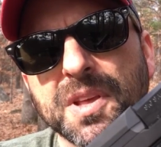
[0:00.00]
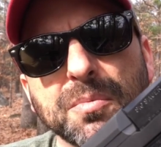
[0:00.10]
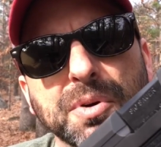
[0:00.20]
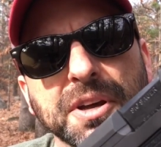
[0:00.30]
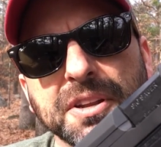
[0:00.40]

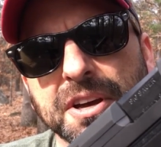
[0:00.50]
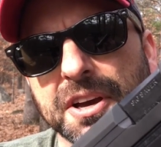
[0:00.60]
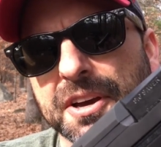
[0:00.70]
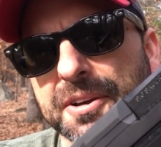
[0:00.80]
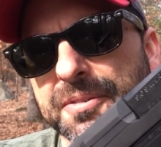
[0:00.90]

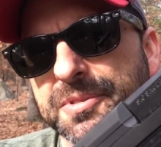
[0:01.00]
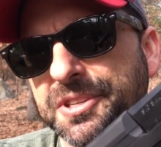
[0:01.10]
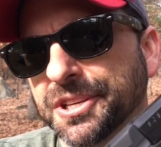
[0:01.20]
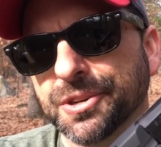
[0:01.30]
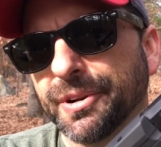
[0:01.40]
But
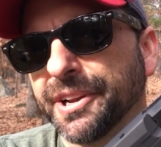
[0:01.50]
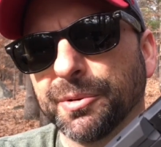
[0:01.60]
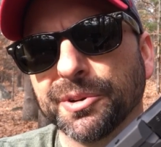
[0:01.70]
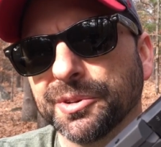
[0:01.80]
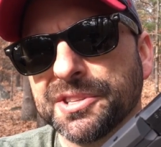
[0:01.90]
Sig's already
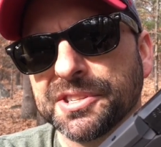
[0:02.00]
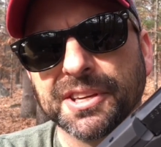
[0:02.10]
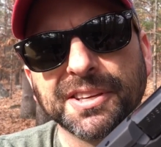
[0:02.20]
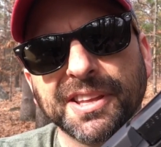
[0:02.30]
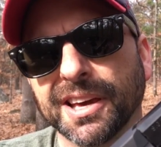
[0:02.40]

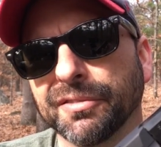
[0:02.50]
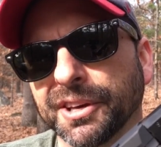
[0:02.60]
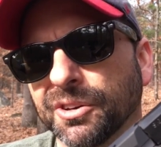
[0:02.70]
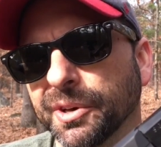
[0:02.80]
releasing, they have like a